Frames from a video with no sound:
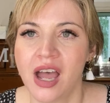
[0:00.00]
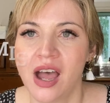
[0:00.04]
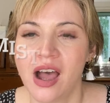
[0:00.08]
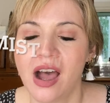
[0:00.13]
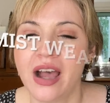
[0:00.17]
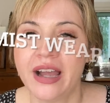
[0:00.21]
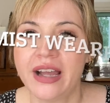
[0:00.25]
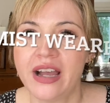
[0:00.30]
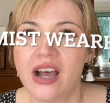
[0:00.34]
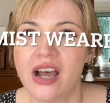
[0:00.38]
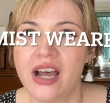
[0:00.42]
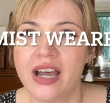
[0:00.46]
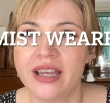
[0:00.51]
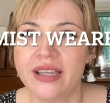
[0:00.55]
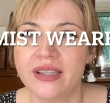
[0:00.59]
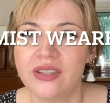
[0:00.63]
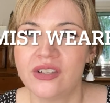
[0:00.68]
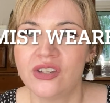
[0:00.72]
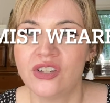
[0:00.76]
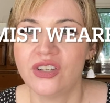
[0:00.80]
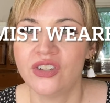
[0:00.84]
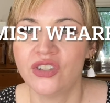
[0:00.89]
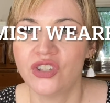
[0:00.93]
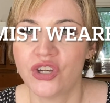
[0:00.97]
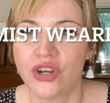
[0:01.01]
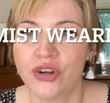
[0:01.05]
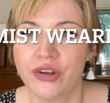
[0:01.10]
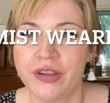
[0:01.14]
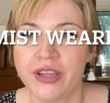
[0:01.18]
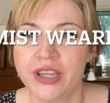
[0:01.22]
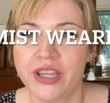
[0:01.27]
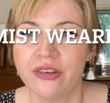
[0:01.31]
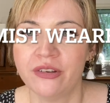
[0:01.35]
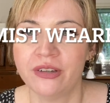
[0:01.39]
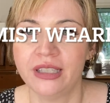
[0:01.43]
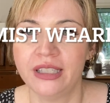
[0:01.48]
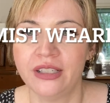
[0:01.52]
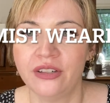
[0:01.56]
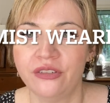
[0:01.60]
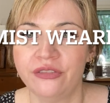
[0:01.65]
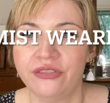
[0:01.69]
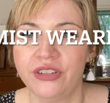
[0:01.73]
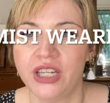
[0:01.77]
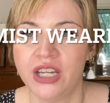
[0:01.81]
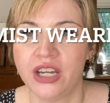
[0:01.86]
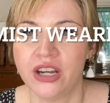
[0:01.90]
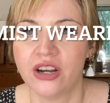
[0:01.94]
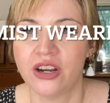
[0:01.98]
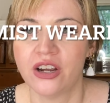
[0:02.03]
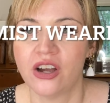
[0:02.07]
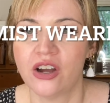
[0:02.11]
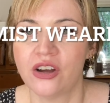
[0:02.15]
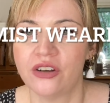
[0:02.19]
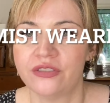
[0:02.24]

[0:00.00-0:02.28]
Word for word: Hi guys, just showing you a little video